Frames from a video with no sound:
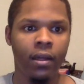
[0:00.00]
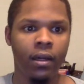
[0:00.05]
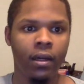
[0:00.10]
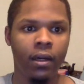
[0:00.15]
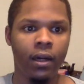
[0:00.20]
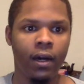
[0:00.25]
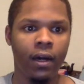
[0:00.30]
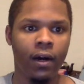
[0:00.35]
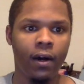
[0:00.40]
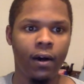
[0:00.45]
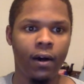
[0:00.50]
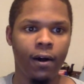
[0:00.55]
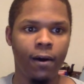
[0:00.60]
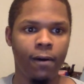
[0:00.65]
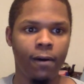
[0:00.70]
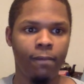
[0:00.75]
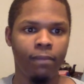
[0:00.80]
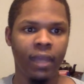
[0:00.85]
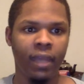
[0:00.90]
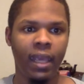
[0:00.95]

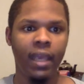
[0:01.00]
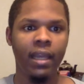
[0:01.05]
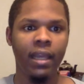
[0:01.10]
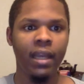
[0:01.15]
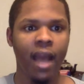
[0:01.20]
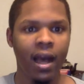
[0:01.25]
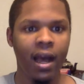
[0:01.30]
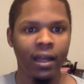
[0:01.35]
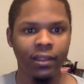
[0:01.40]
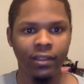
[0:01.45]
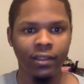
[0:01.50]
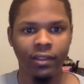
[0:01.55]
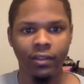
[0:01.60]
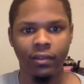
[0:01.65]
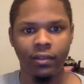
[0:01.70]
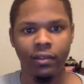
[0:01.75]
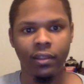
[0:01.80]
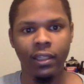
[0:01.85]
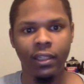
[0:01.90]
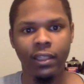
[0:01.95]
Ignas,
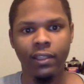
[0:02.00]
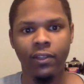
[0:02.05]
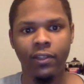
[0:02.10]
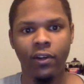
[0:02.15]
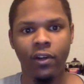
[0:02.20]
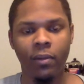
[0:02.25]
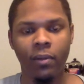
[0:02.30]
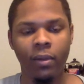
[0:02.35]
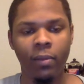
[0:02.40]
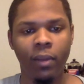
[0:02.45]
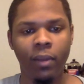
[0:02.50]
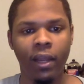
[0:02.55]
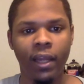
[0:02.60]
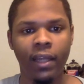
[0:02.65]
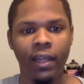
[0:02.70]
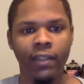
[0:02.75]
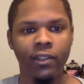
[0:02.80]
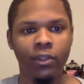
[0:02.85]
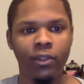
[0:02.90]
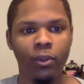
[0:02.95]
he's going to be
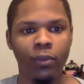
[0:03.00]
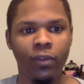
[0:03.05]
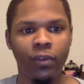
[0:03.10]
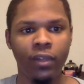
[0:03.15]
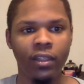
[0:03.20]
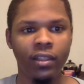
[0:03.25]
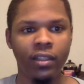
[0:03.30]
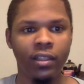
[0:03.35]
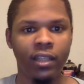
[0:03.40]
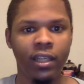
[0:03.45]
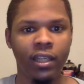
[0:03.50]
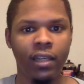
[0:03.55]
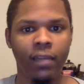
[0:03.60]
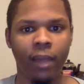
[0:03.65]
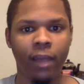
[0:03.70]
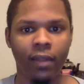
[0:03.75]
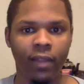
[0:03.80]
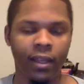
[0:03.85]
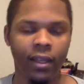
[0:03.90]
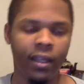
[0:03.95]
playing too for this team. I
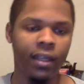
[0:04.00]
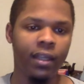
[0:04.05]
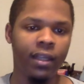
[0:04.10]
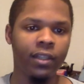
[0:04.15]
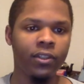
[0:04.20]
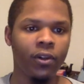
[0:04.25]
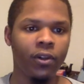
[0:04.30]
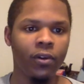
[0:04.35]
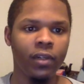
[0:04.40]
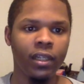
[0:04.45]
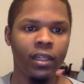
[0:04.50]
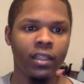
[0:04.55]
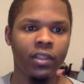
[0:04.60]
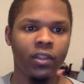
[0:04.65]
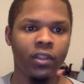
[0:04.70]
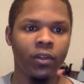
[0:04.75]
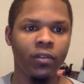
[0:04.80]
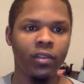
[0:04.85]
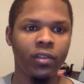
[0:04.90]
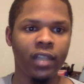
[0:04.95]
think he is going to get
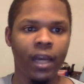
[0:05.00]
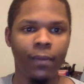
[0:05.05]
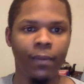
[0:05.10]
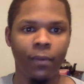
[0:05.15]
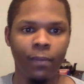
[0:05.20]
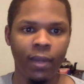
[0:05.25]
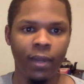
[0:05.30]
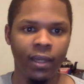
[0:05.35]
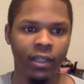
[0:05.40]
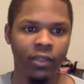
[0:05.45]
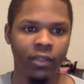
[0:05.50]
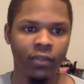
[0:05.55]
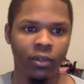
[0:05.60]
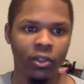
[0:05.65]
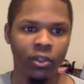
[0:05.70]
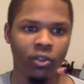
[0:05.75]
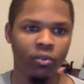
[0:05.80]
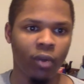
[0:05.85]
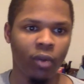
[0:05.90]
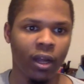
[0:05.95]
certain type of minutes for
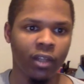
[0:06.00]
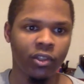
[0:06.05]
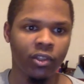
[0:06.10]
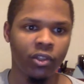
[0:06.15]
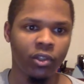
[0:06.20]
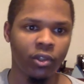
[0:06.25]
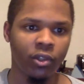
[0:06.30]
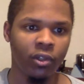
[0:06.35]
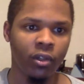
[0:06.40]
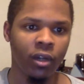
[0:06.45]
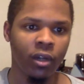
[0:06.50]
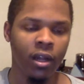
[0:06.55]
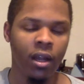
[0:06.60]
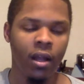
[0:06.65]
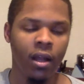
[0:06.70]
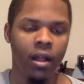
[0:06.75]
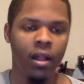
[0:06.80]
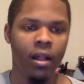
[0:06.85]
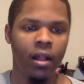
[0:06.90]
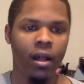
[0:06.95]
this roster.
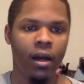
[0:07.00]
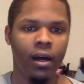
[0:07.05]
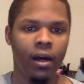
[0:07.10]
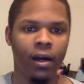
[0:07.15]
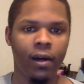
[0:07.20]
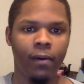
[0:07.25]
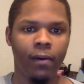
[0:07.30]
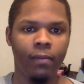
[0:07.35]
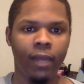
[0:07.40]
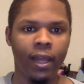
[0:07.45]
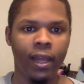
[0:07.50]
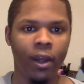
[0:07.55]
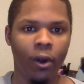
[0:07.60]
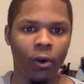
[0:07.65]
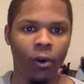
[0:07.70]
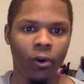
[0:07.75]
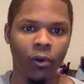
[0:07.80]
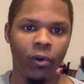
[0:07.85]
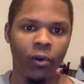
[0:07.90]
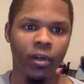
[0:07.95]
They
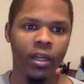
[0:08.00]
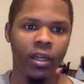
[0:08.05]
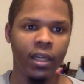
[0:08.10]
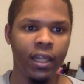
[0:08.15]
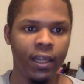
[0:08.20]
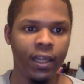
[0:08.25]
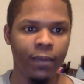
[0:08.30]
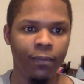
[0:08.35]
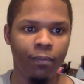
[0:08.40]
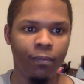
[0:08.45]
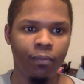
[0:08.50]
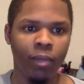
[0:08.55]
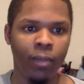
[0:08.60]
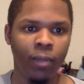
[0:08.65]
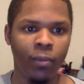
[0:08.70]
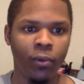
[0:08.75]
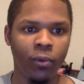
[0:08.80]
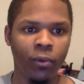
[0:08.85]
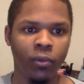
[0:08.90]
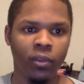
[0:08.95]
are going to need
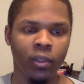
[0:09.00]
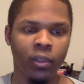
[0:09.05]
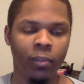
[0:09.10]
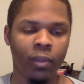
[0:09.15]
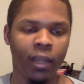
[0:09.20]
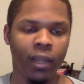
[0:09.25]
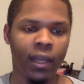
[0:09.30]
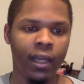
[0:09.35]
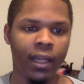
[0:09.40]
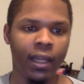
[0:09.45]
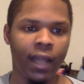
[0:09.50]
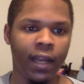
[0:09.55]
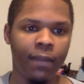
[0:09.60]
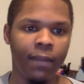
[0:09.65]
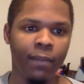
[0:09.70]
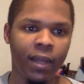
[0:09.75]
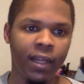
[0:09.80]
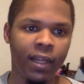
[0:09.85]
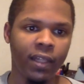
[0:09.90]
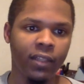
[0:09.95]
people to play a lot of
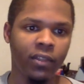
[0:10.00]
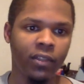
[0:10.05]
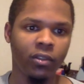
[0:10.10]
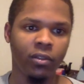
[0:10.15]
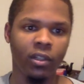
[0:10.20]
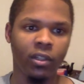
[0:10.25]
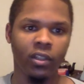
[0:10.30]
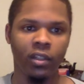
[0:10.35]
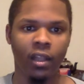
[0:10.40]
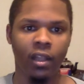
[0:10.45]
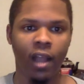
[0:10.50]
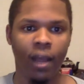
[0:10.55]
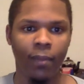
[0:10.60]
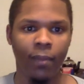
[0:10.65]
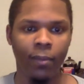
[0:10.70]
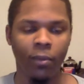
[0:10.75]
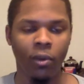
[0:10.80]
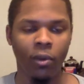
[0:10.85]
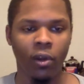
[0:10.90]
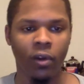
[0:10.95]
minutes because a lot of
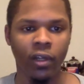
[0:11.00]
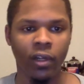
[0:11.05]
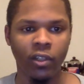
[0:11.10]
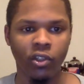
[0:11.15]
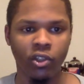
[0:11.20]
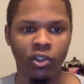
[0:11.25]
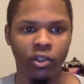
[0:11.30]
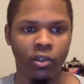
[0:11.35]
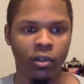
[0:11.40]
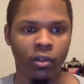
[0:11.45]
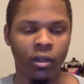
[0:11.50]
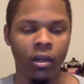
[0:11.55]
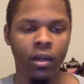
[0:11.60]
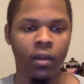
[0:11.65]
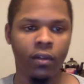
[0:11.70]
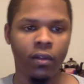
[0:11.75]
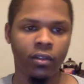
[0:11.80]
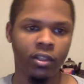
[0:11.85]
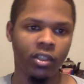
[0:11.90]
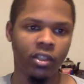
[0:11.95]
people are injured.
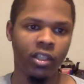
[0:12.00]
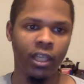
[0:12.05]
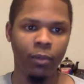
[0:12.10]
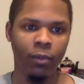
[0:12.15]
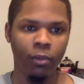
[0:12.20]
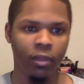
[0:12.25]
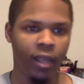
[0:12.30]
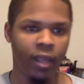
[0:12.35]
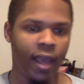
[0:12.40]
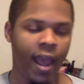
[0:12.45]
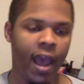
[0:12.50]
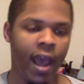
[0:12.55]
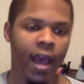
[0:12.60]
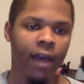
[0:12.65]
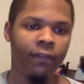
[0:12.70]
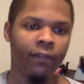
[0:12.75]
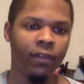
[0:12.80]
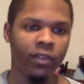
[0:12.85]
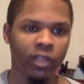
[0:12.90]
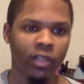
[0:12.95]
To see what they
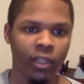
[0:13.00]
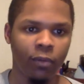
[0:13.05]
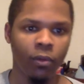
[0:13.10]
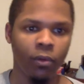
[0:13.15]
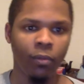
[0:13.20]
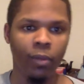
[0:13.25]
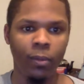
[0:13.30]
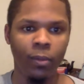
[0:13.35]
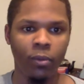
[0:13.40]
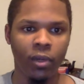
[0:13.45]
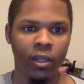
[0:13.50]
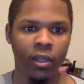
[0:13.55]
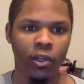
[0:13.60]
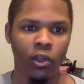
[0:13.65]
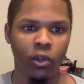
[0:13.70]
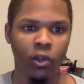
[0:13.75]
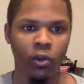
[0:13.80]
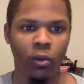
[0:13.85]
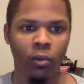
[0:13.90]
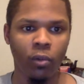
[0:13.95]
have and see what people can
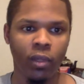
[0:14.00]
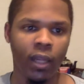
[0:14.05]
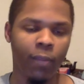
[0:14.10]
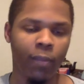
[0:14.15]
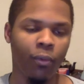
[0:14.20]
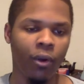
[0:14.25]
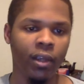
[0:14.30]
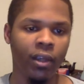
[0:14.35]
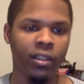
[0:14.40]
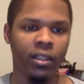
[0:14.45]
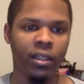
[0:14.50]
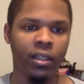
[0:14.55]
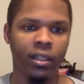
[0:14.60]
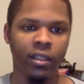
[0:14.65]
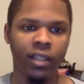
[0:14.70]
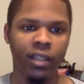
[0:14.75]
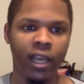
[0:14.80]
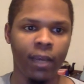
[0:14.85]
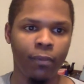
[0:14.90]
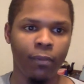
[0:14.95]
do and what they bring to the
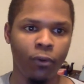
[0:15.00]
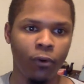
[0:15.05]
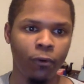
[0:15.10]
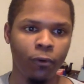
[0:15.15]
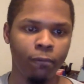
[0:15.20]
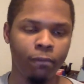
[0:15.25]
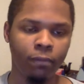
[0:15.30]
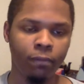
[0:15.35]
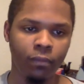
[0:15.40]
table